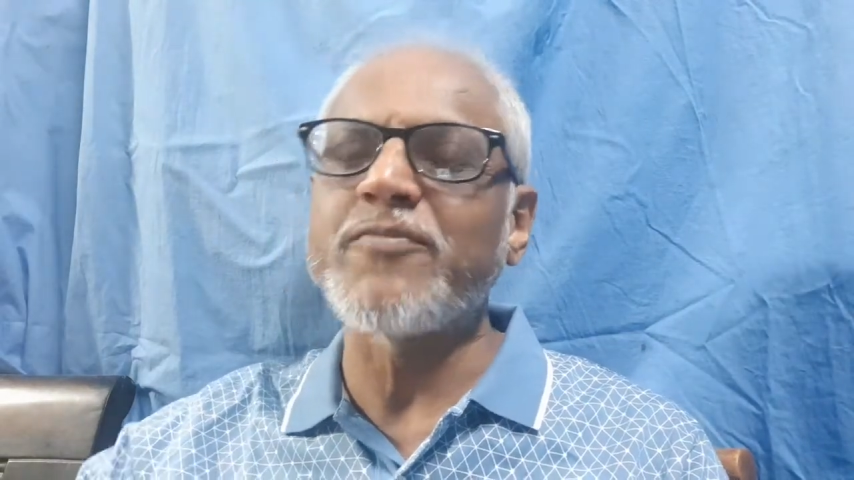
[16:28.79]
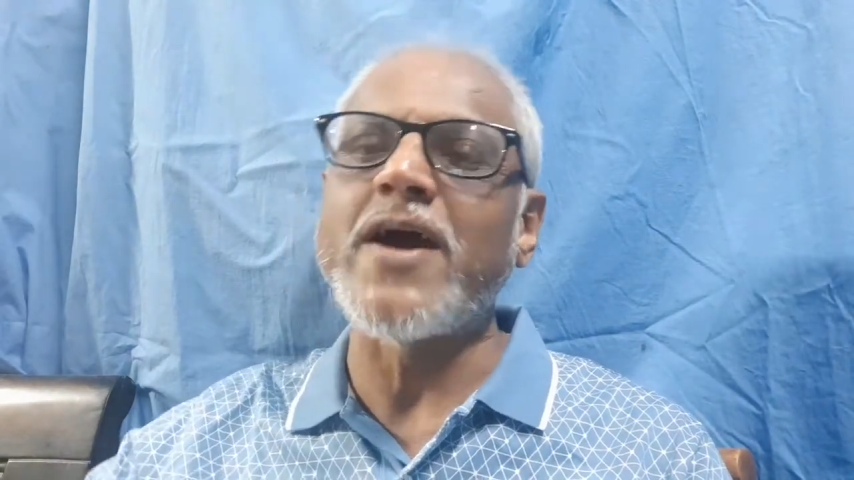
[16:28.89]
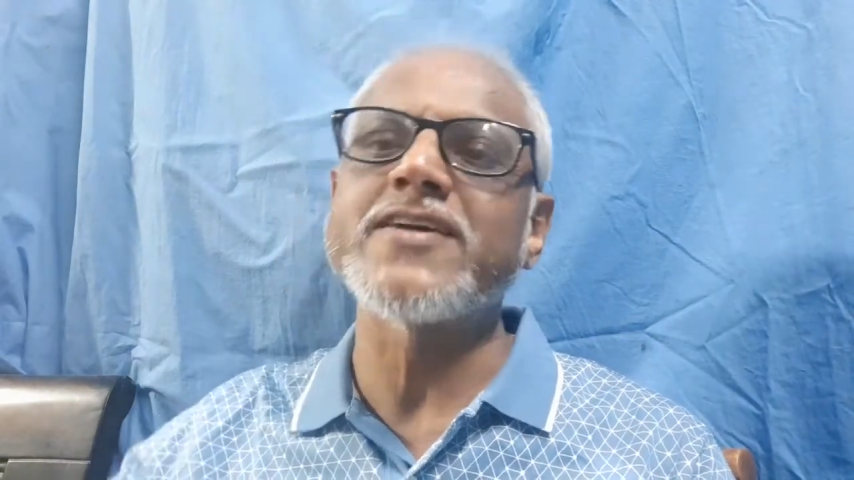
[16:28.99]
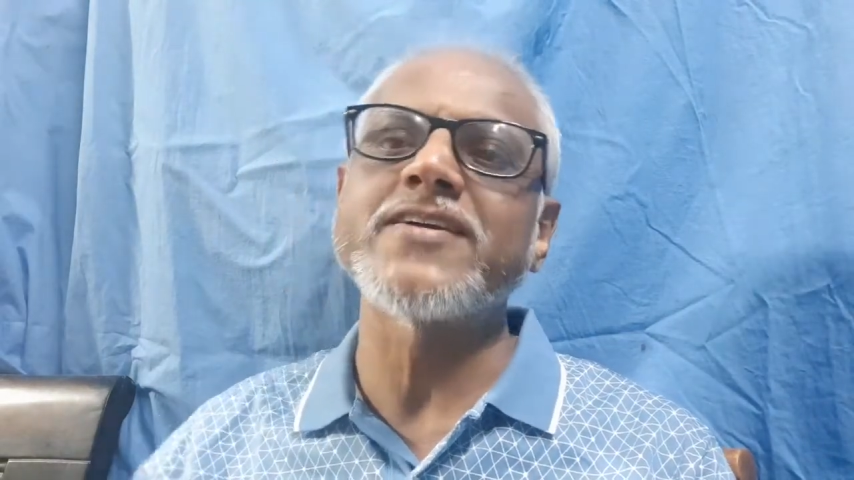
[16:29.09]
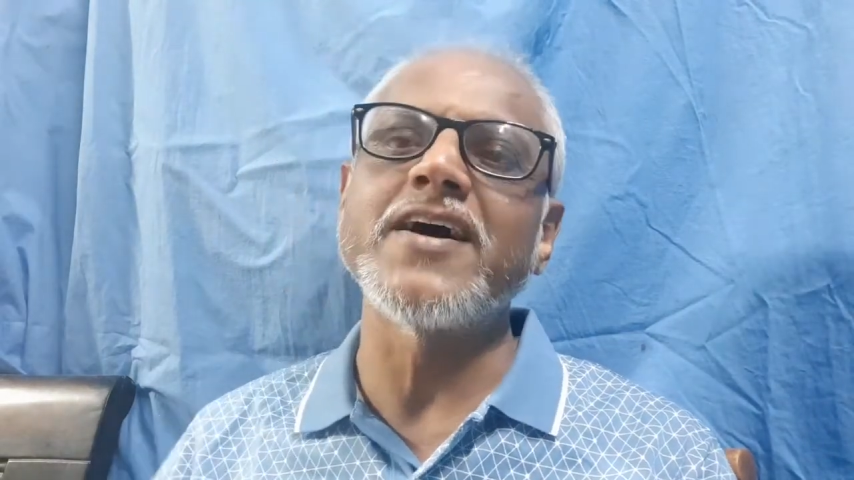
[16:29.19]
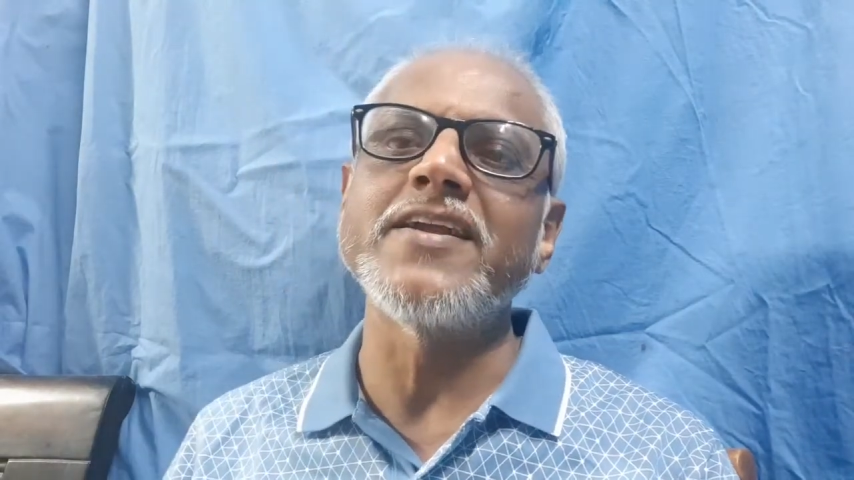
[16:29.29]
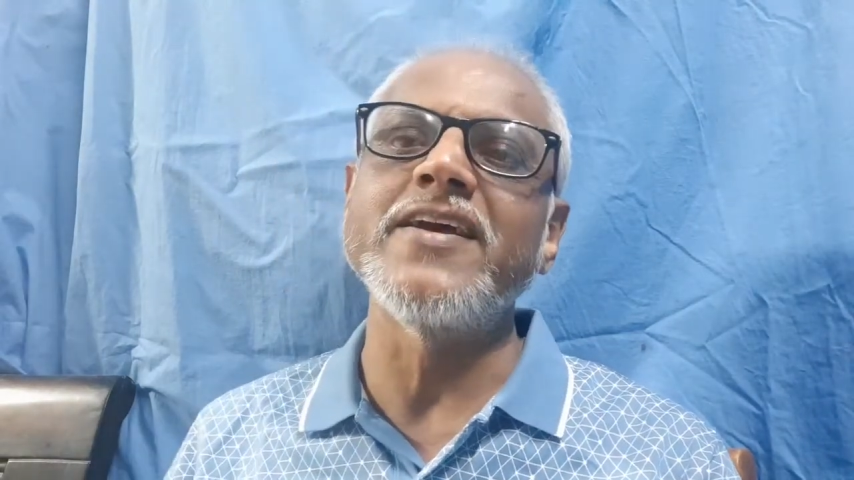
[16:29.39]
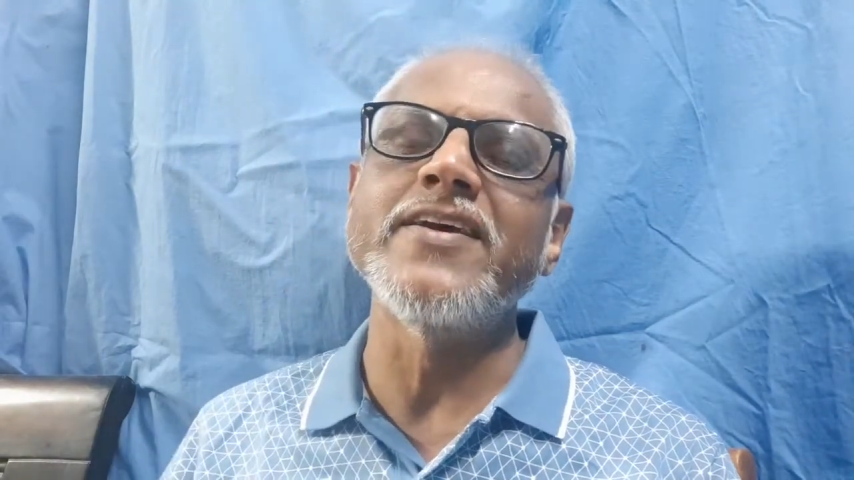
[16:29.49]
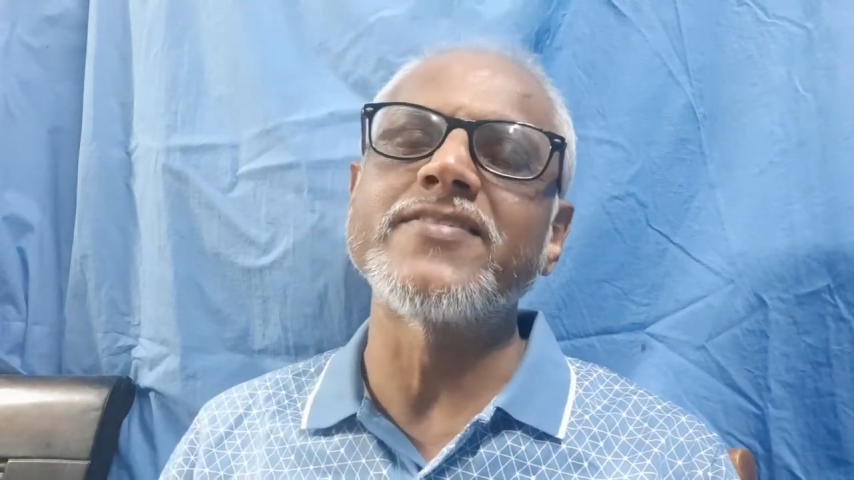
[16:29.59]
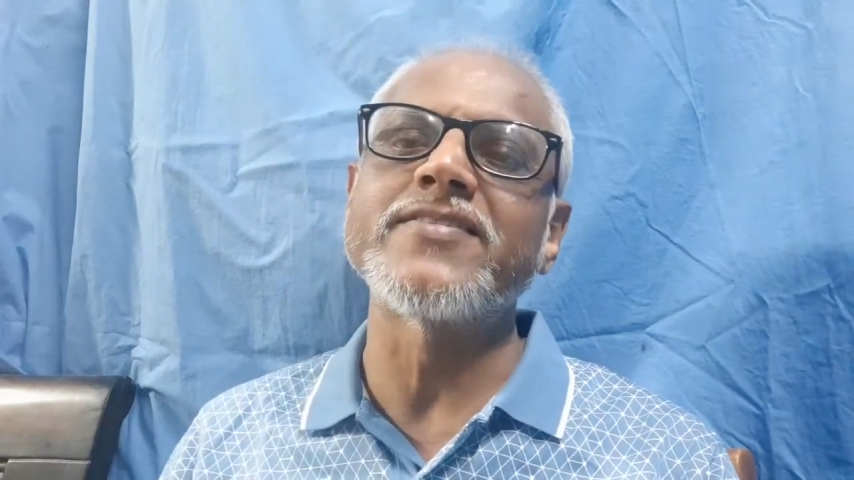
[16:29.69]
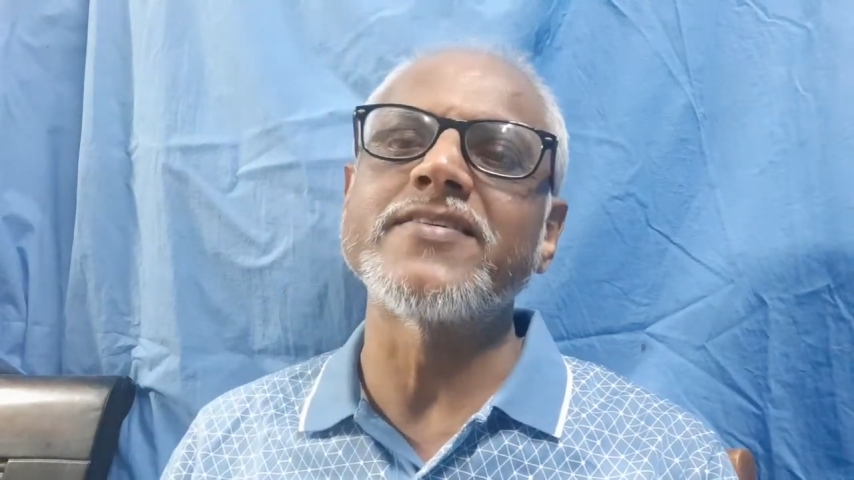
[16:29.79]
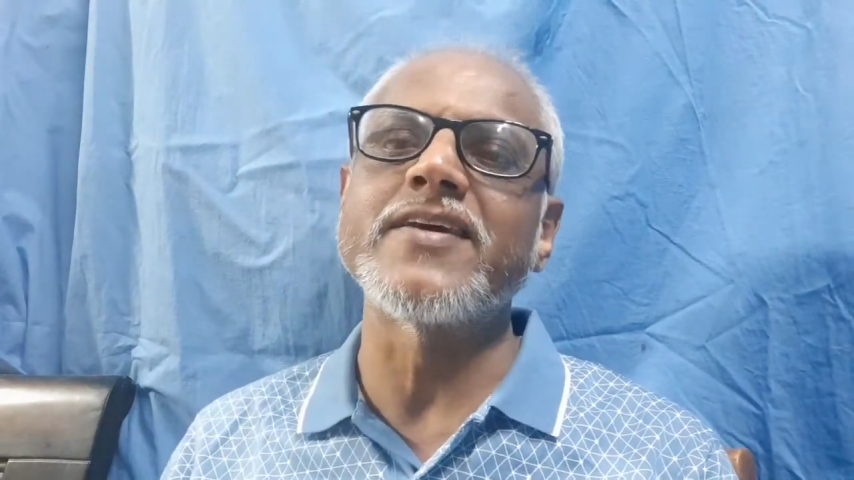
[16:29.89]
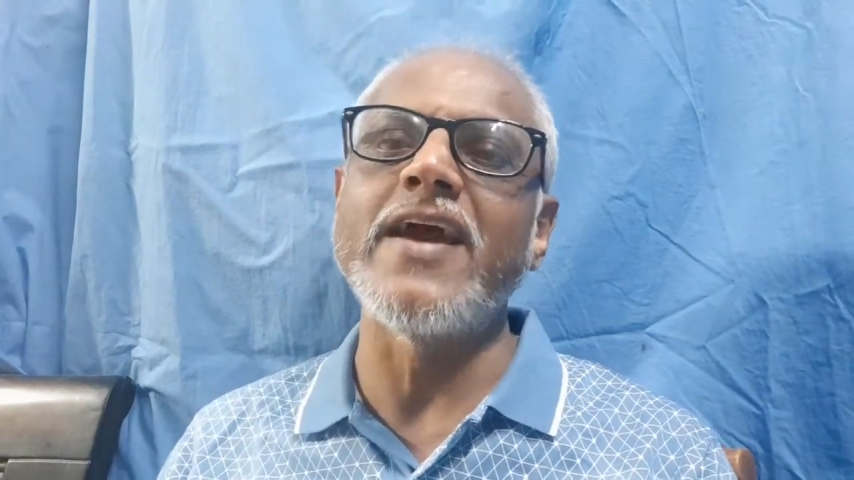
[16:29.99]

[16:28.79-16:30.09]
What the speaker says: of action is